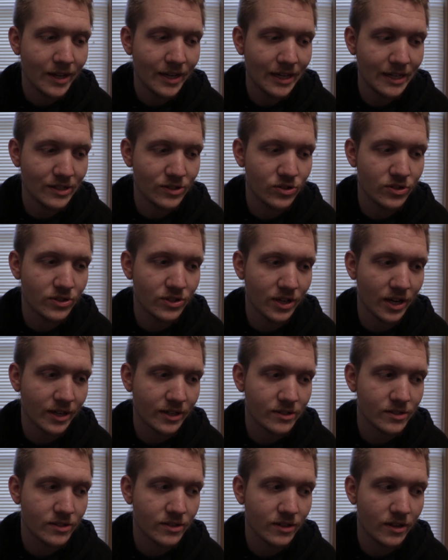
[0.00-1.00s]
it
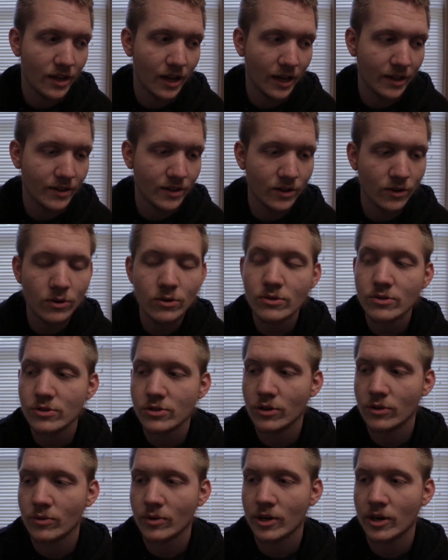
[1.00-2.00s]
sucks. And then
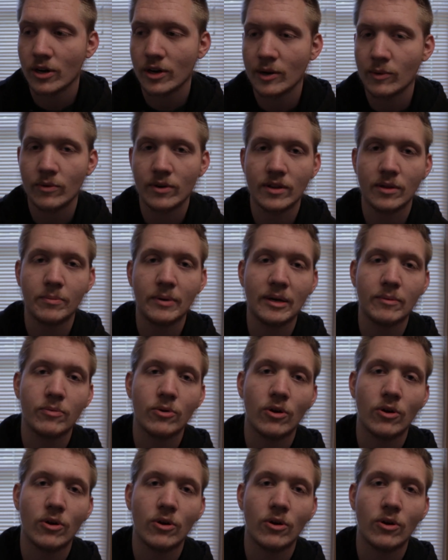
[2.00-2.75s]
also, regarding one of the big